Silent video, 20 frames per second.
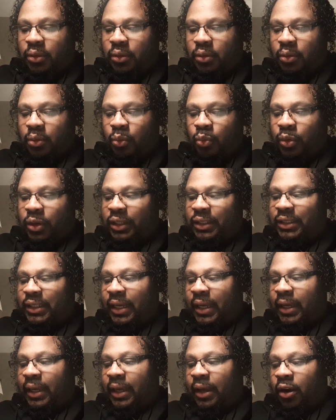was
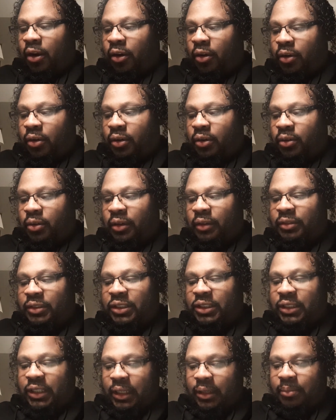a herder of
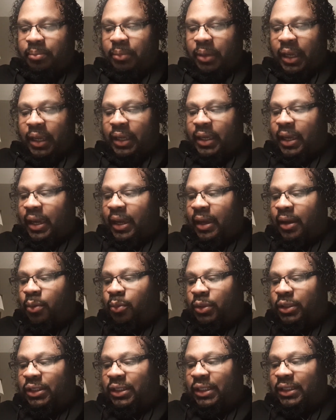sheep, and Cain
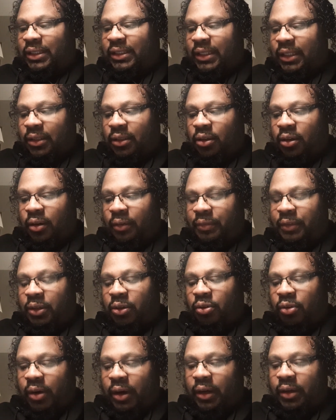was a tiller of the
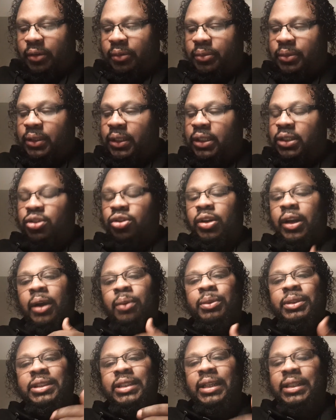ground. So that
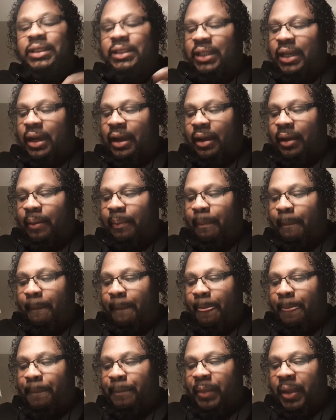was their job.
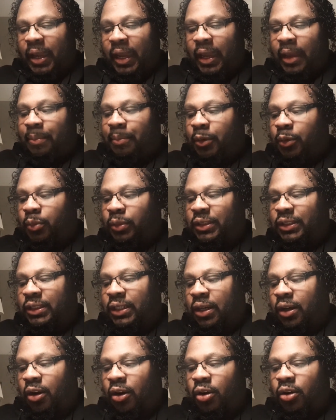Abel was
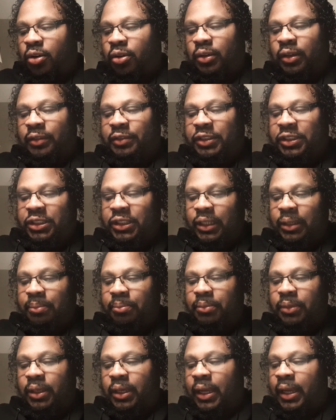a herder of sheep,
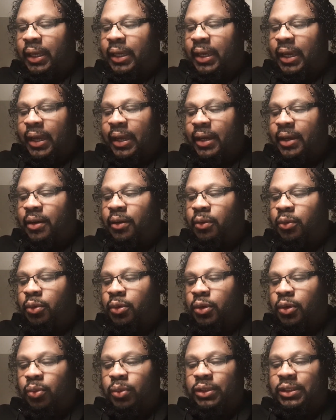and Cain
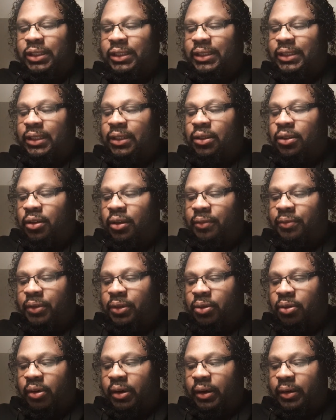was a tiller of the
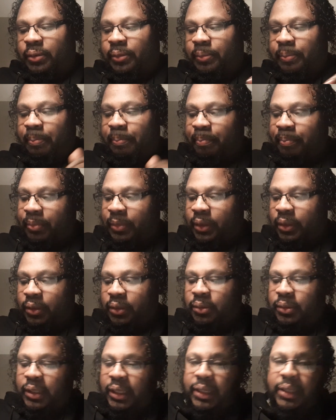ground.
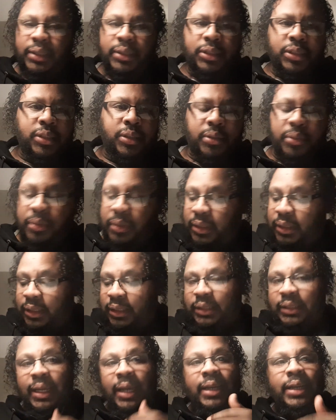Okay, so
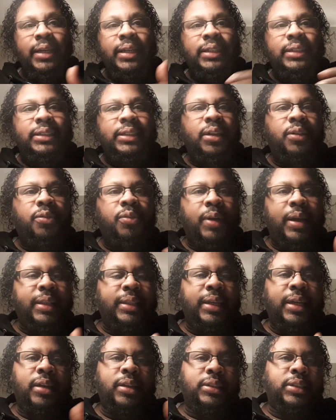that in itself right
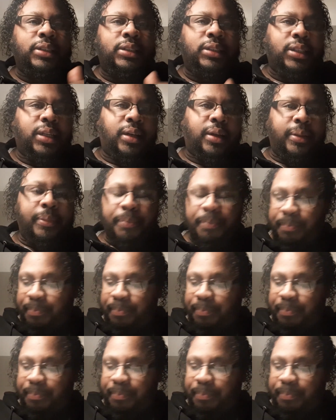there is a job.